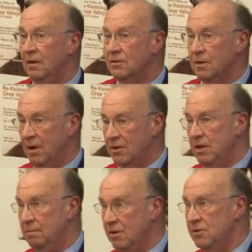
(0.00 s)
So
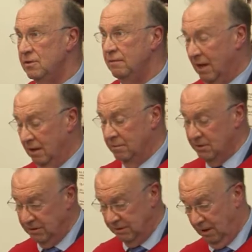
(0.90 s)
actually most developed
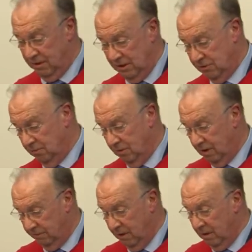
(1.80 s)
societies
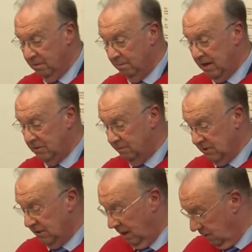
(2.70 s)
have made the
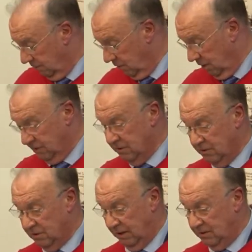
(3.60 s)
mistake of not
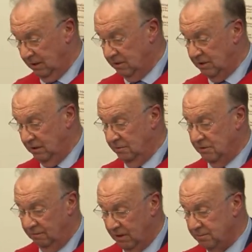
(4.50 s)
attracting
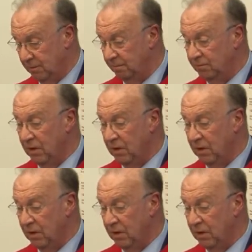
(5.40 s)
continuous investment.